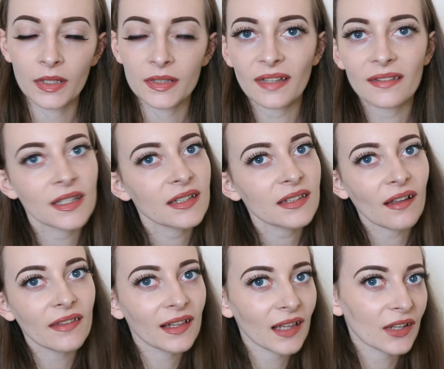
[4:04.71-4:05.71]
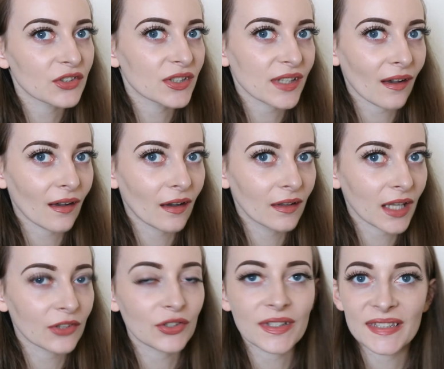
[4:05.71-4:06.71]
So these are the lashes on.
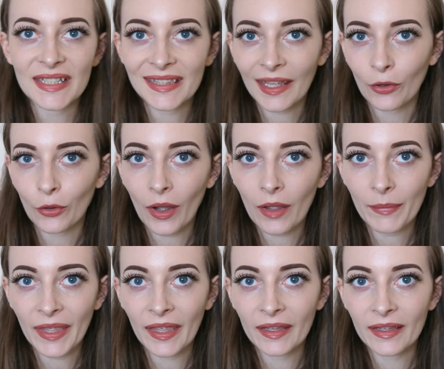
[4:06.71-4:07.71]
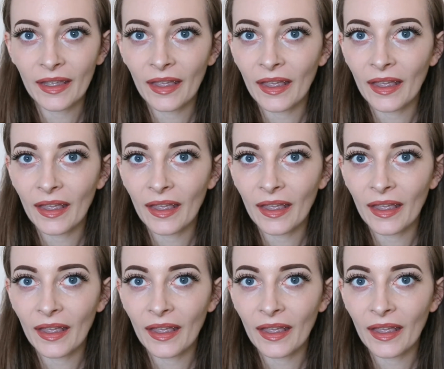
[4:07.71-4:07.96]
As you can see, they are quite big.